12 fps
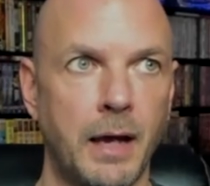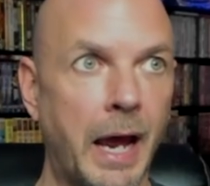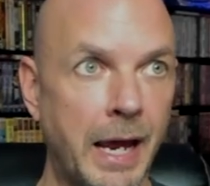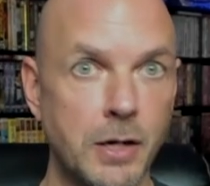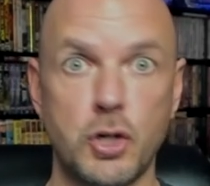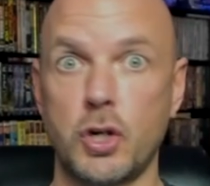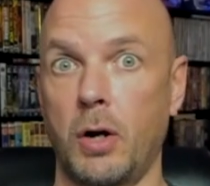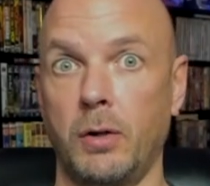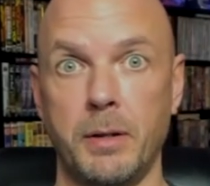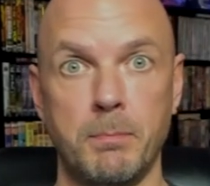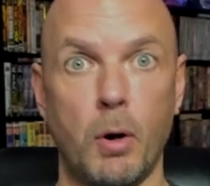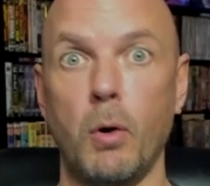and
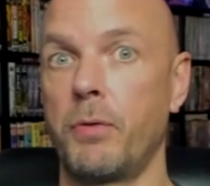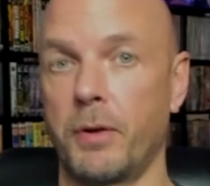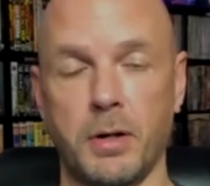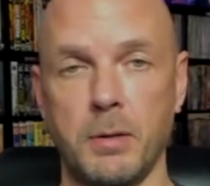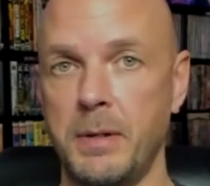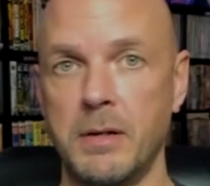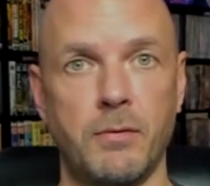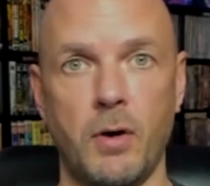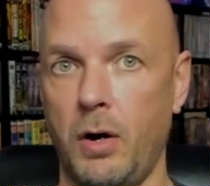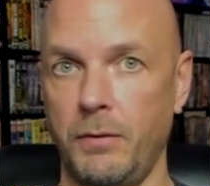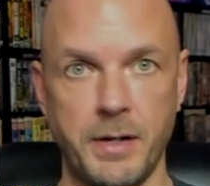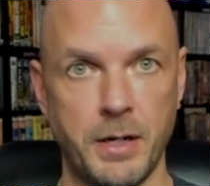Charlotte both are going to be
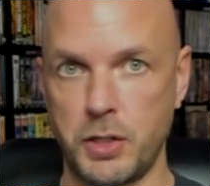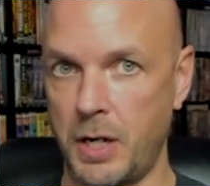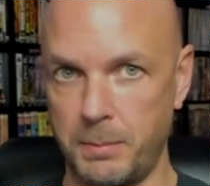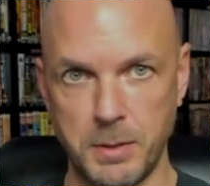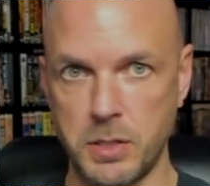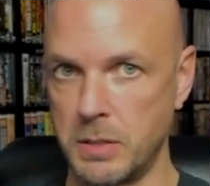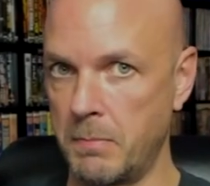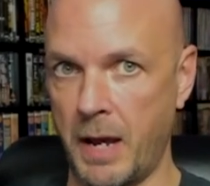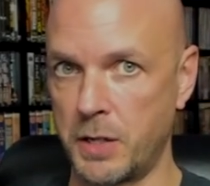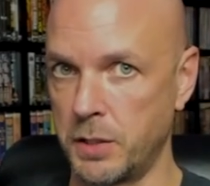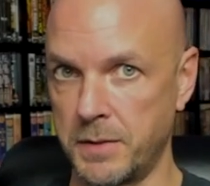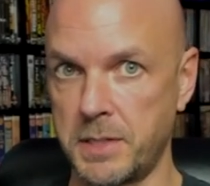involved in a championship
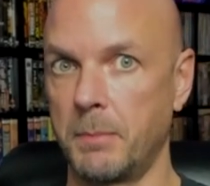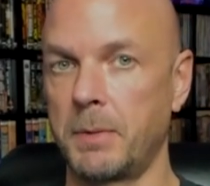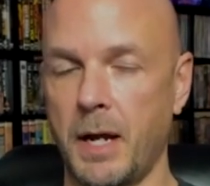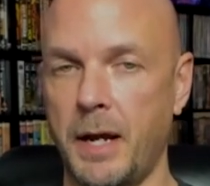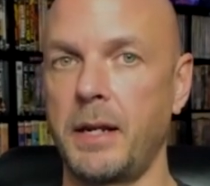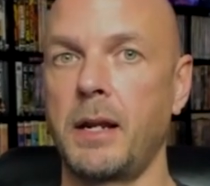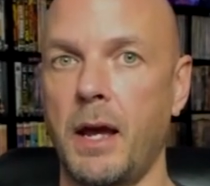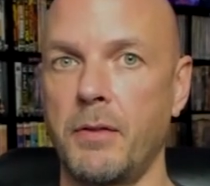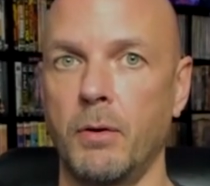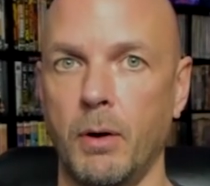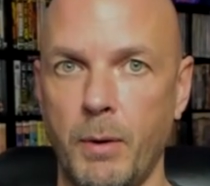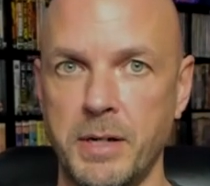match of some kind
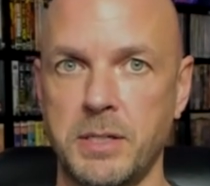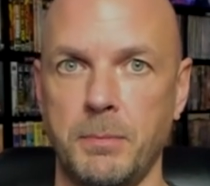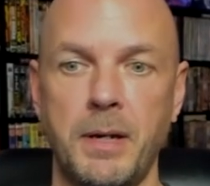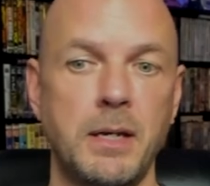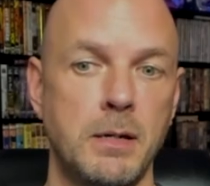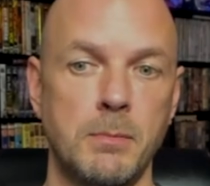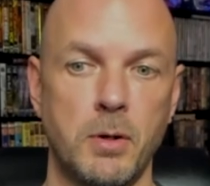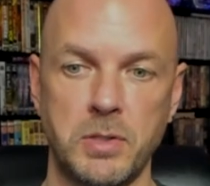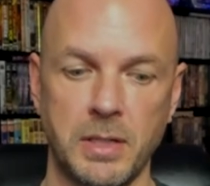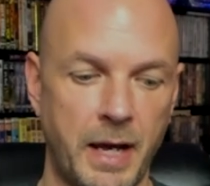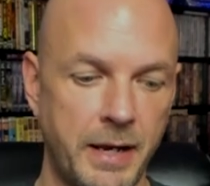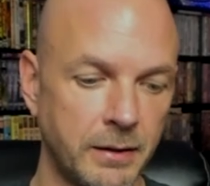together at WrestleMania,
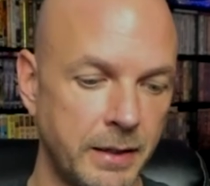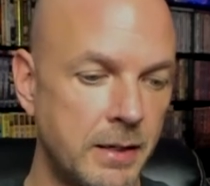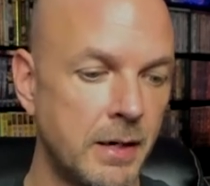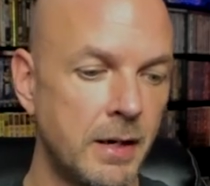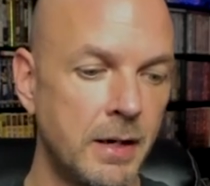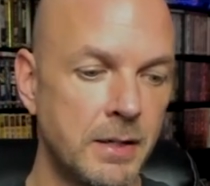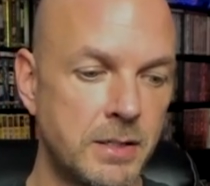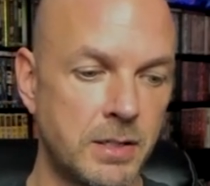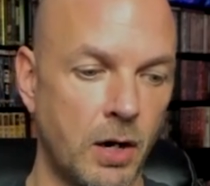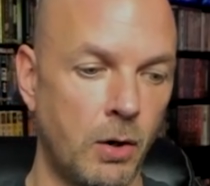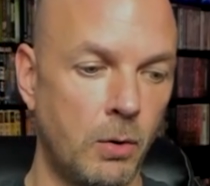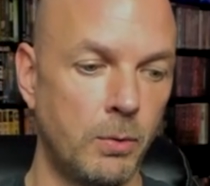most likely.
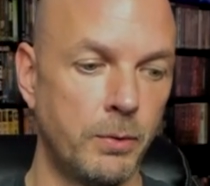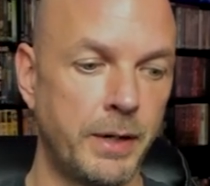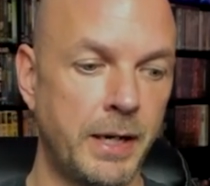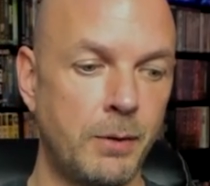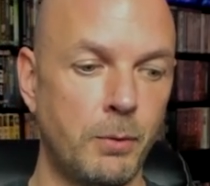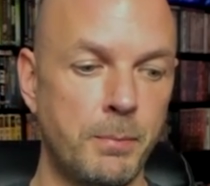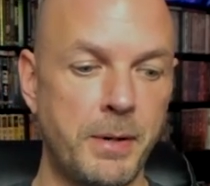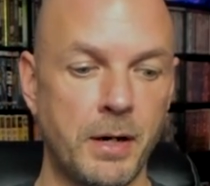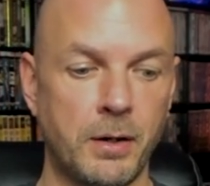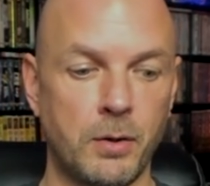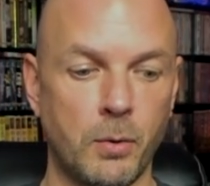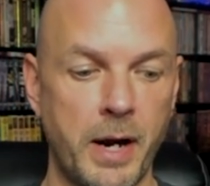So it would be
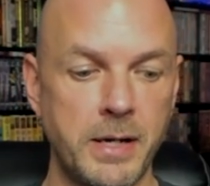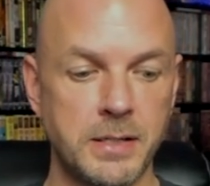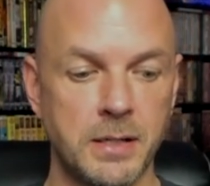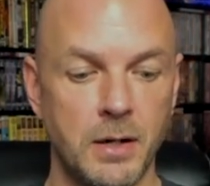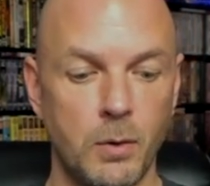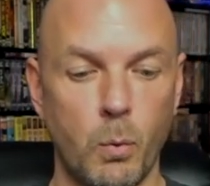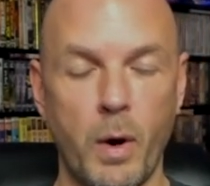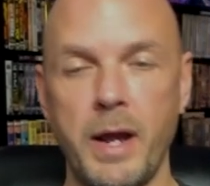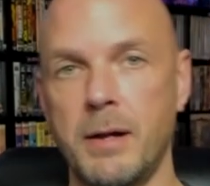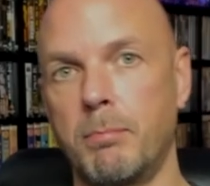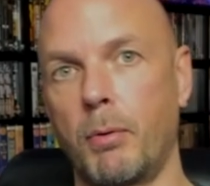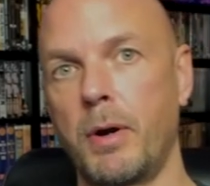a great way
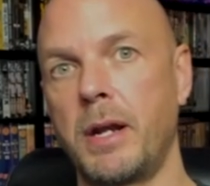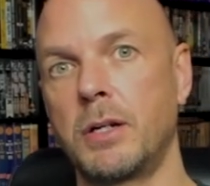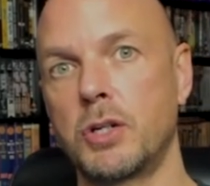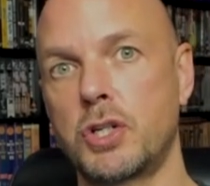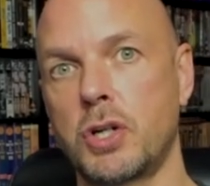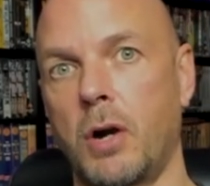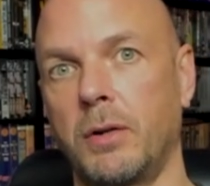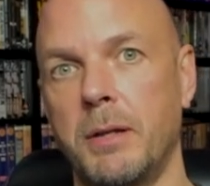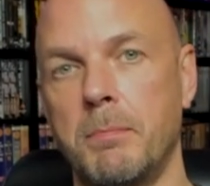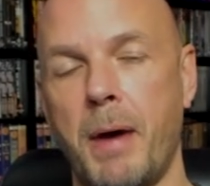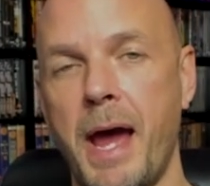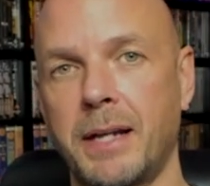to bring
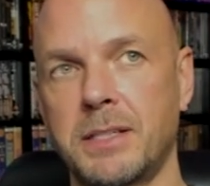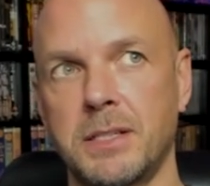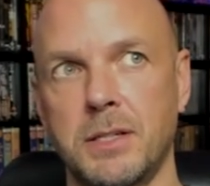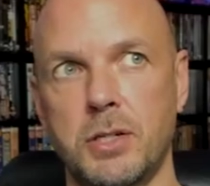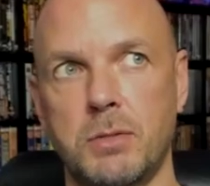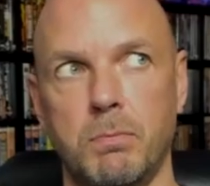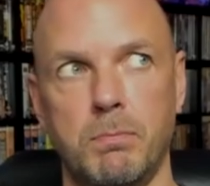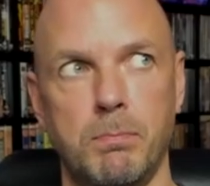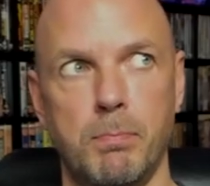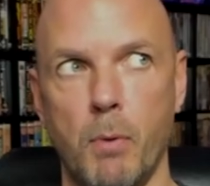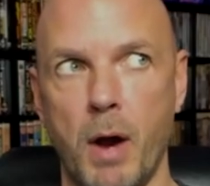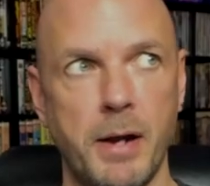Charlotte back, since
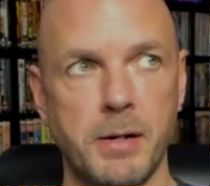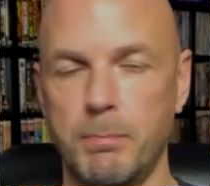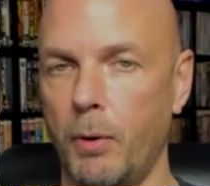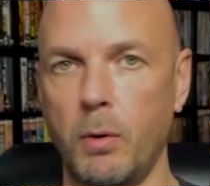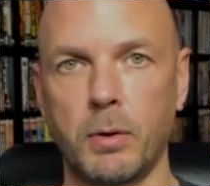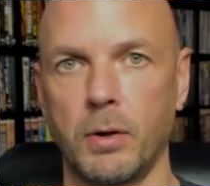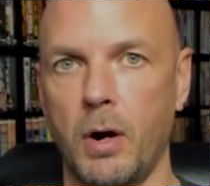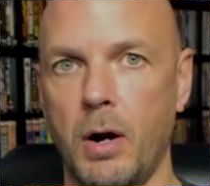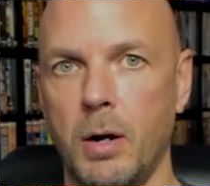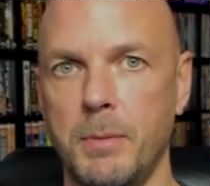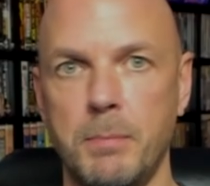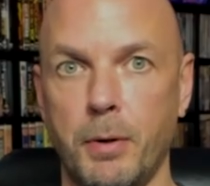Ronda broke her
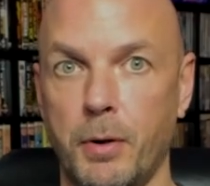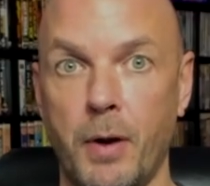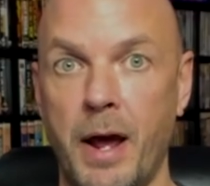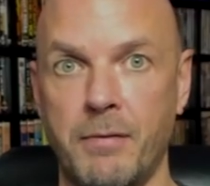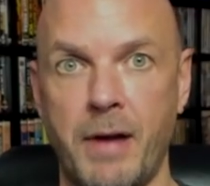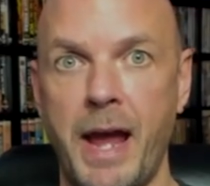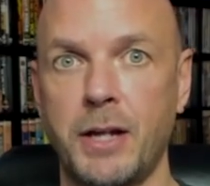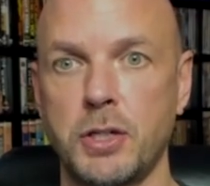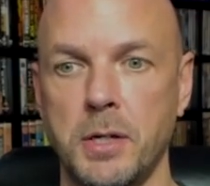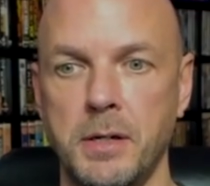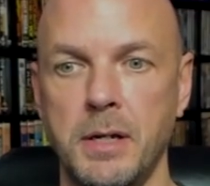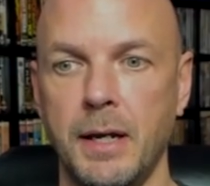arm and put her out of
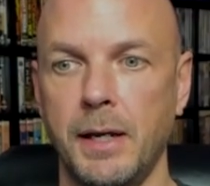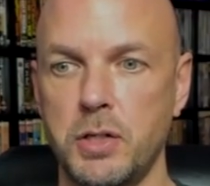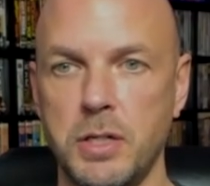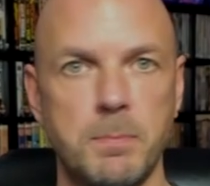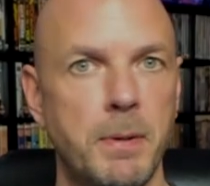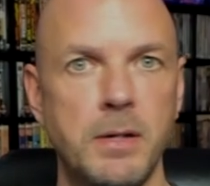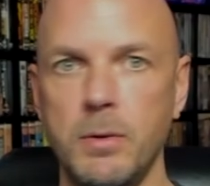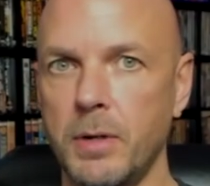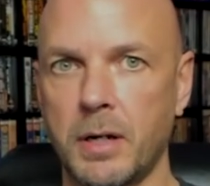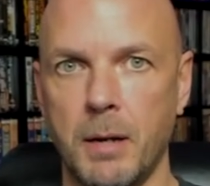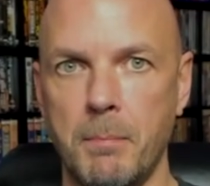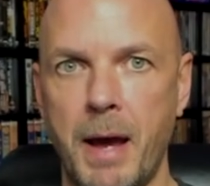action. She's been due
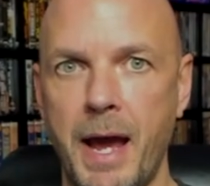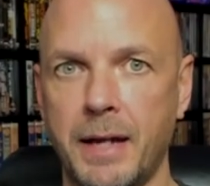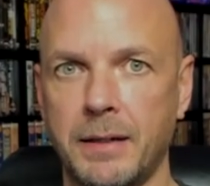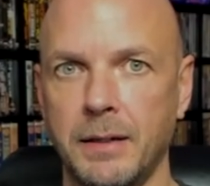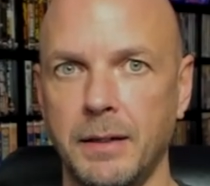to come back